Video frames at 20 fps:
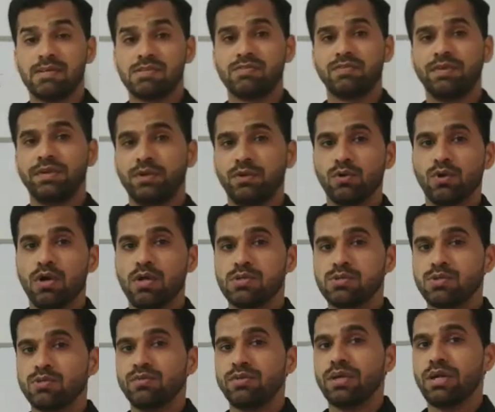video
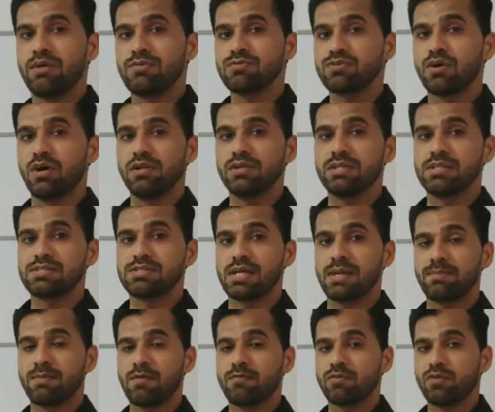also we have solved this
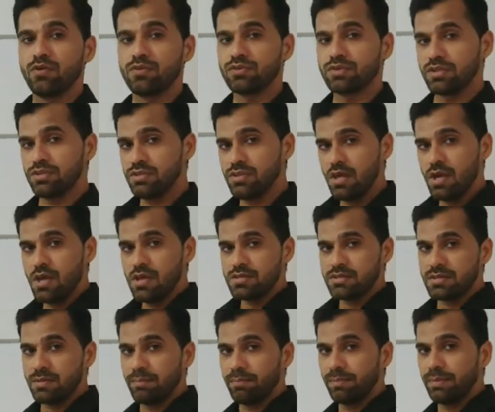type of question.
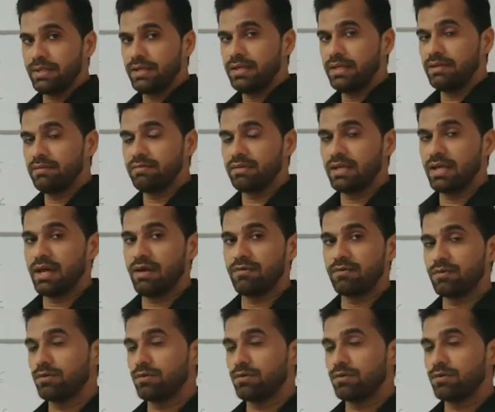Simply we have